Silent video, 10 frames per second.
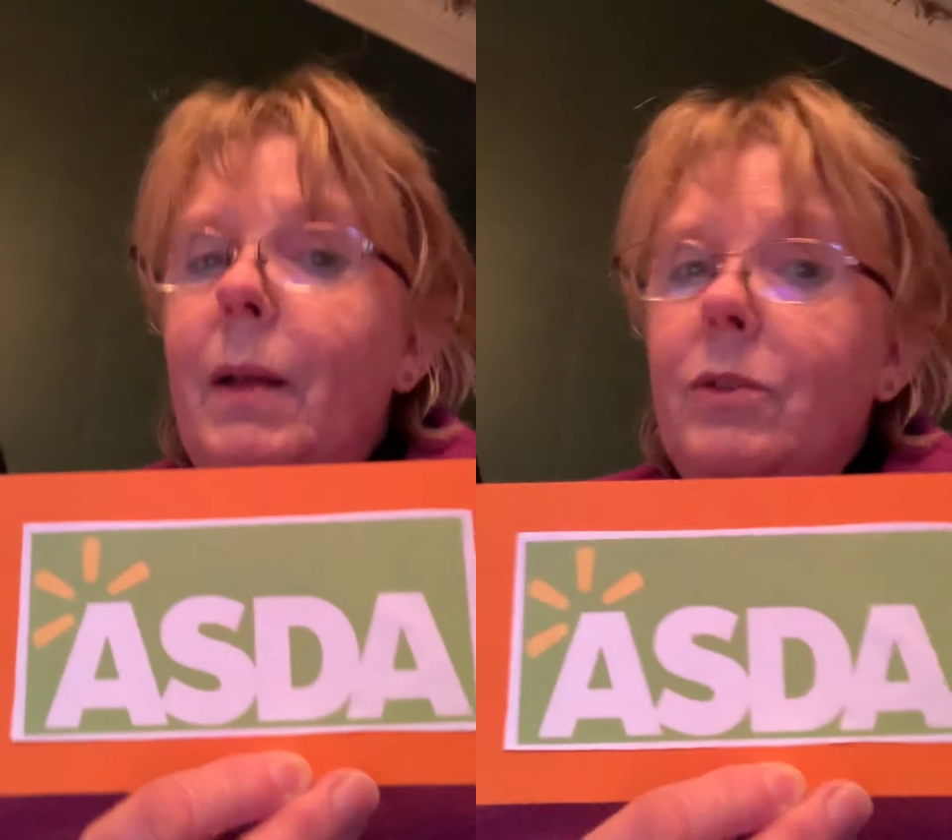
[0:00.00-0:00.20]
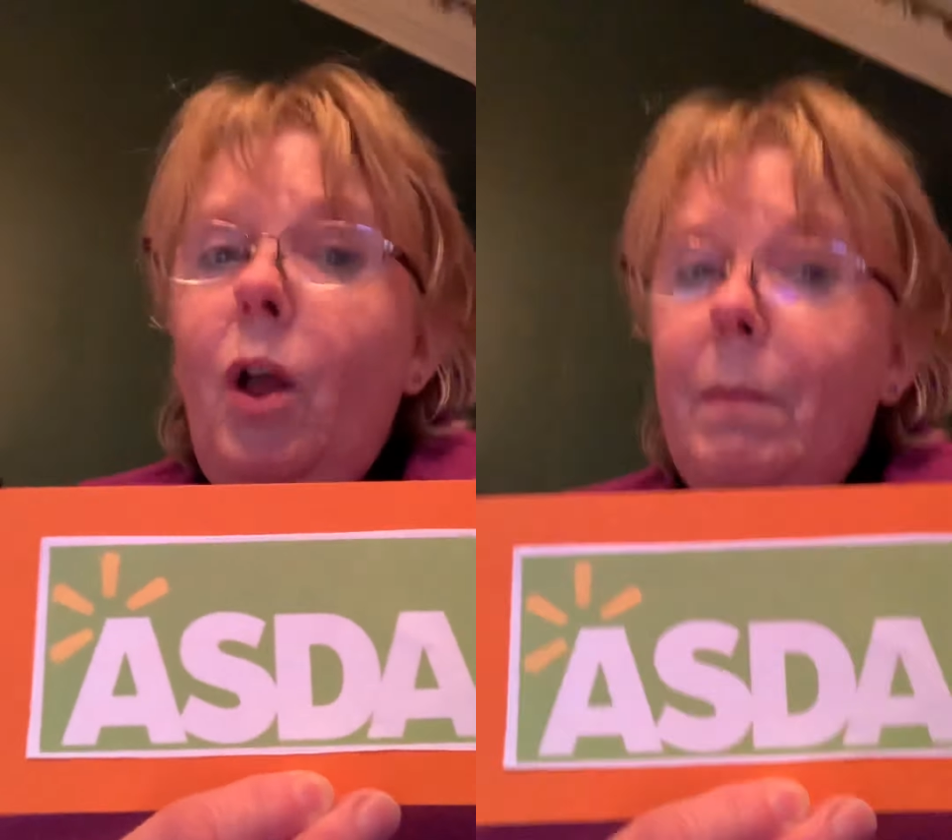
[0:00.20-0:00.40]

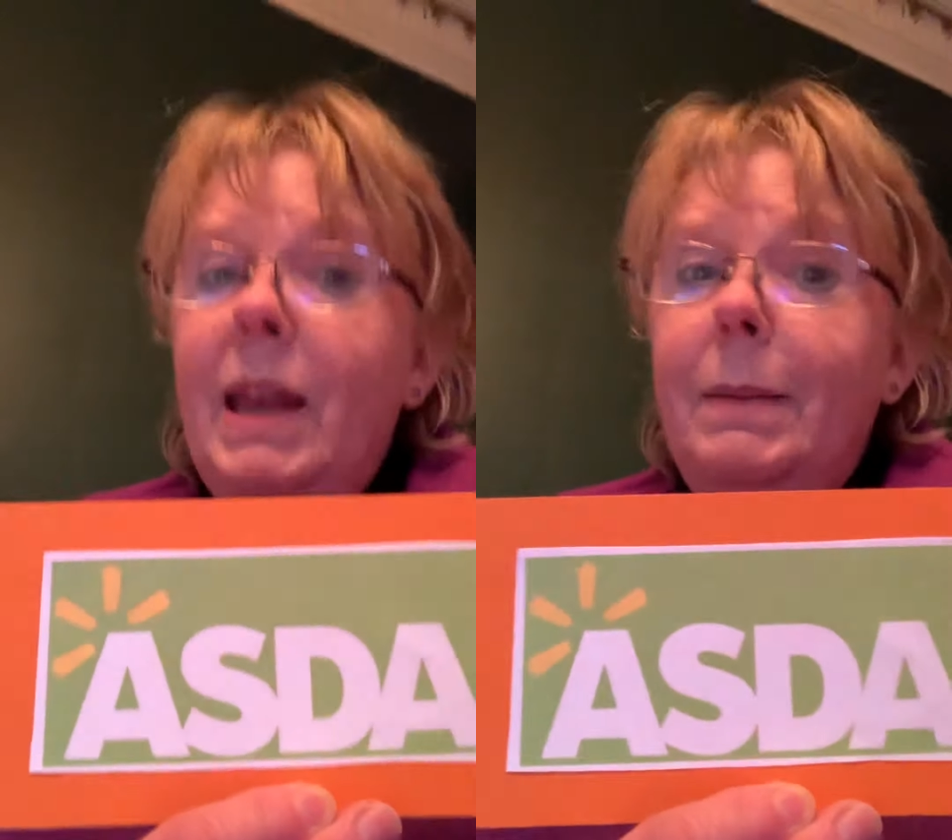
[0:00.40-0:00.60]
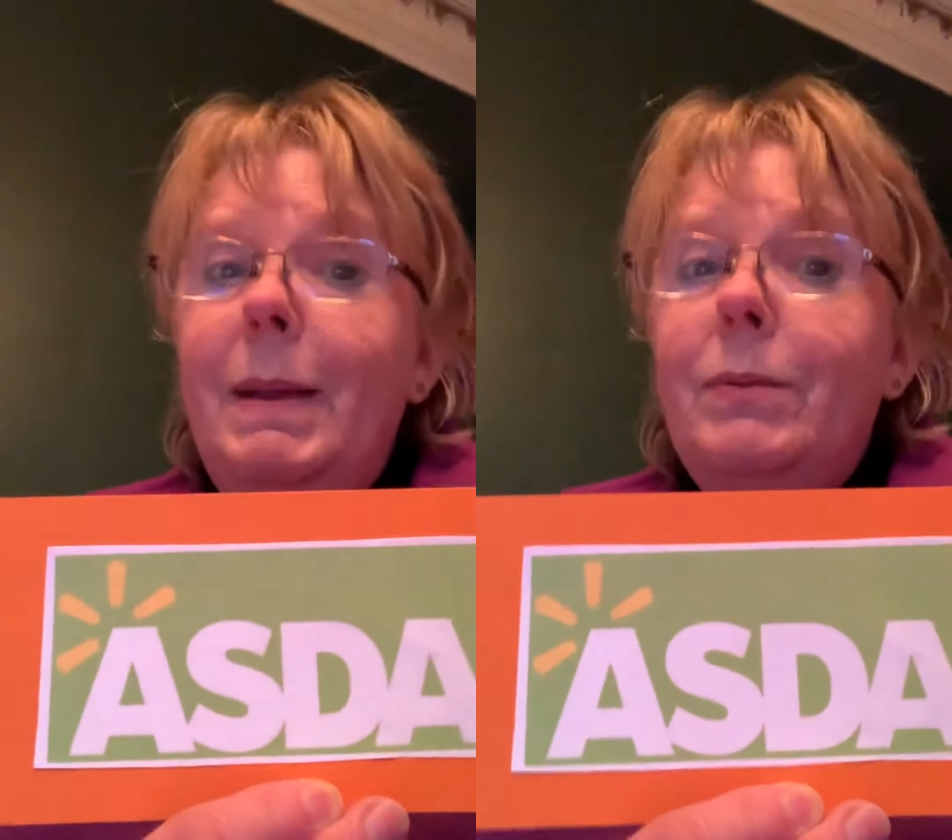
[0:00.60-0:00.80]
not
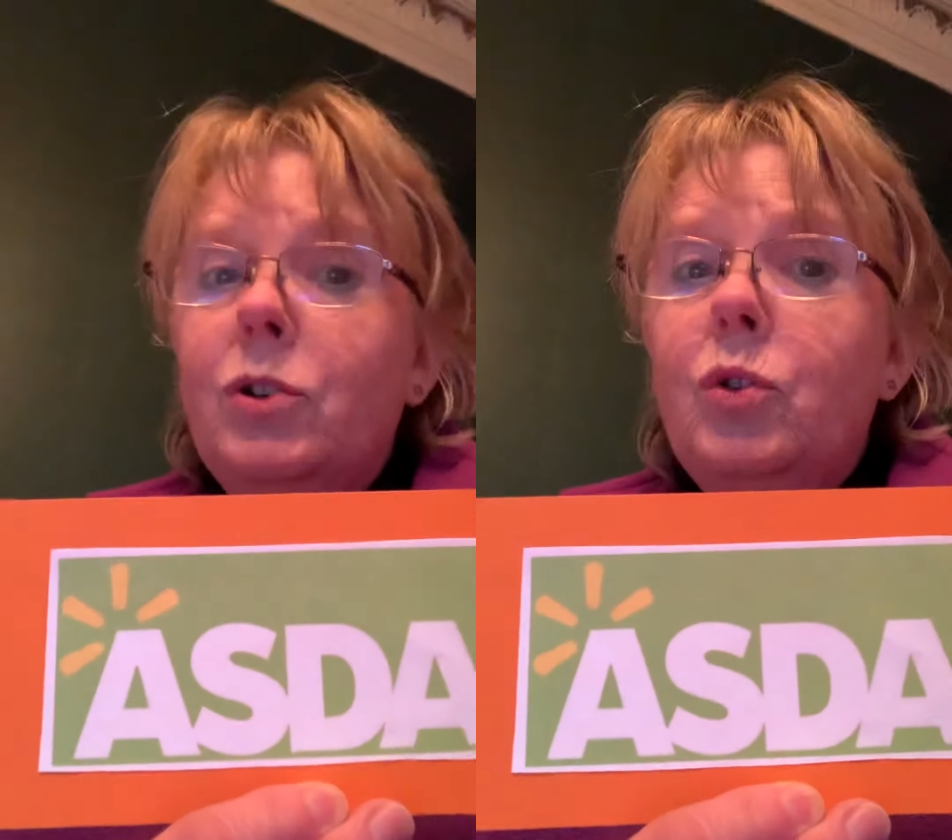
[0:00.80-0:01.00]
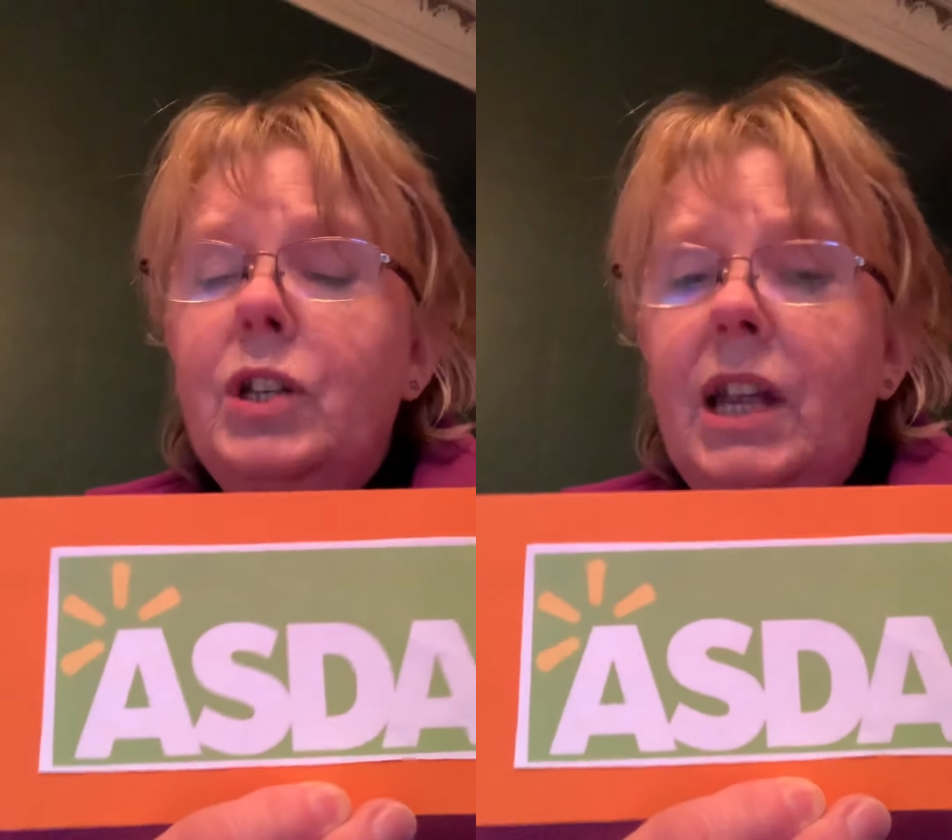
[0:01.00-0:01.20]
many people are
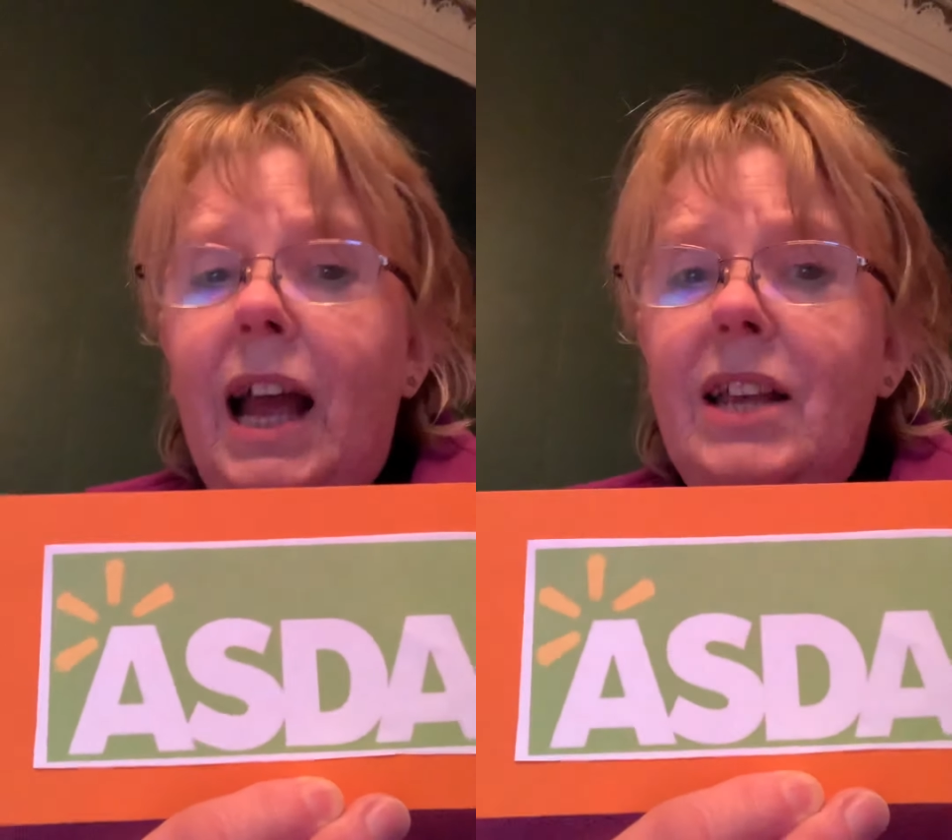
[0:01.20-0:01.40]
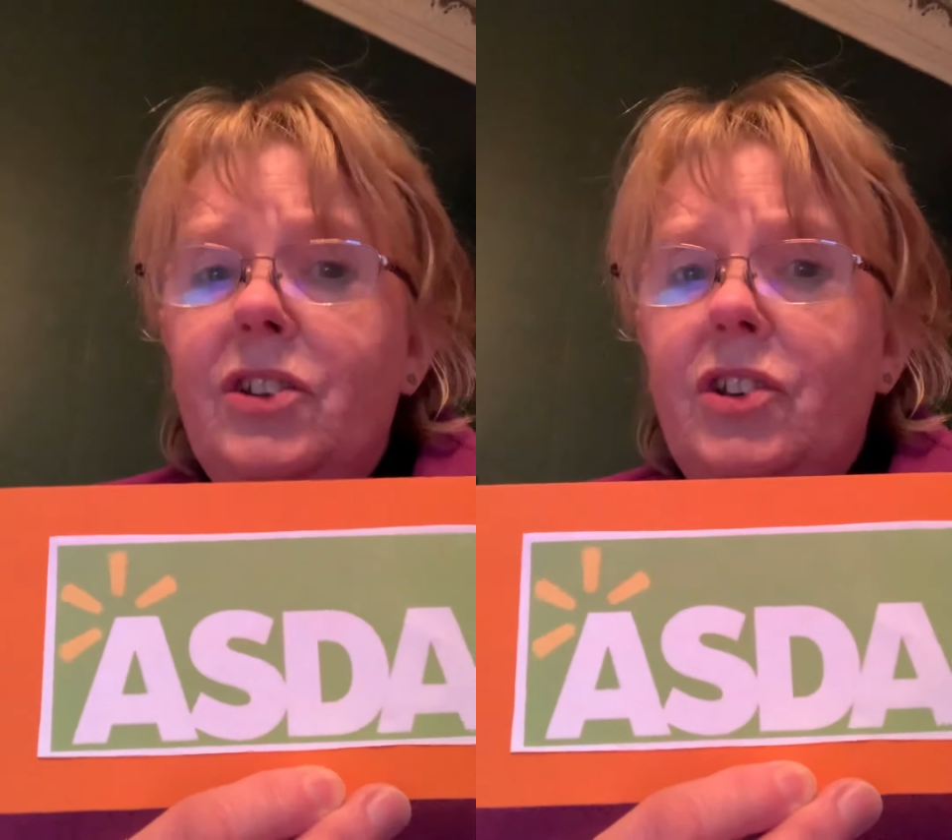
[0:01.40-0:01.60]
going to Asda